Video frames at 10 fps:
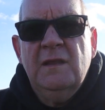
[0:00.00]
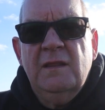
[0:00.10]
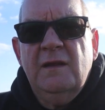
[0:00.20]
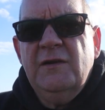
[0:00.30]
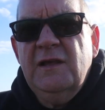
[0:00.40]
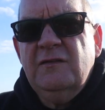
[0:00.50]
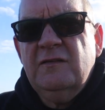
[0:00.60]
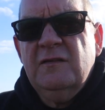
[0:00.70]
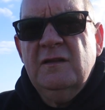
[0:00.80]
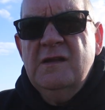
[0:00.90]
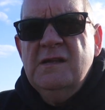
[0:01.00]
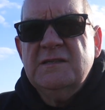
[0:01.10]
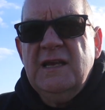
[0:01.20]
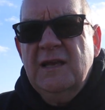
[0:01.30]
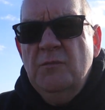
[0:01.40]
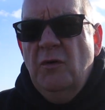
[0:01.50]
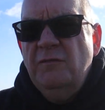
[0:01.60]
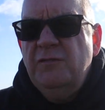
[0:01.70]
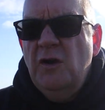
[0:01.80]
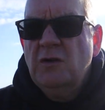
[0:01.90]
There he is, taking
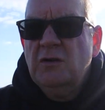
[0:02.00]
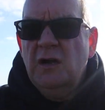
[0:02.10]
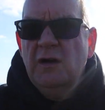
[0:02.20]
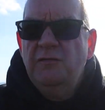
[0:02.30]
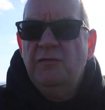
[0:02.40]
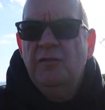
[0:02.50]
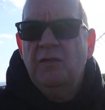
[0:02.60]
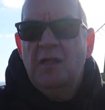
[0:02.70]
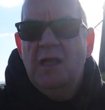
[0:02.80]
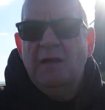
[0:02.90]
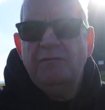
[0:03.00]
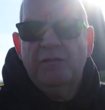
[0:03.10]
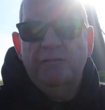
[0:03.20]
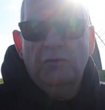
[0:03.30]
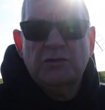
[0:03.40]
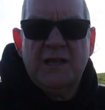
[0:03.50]
one photograph every 4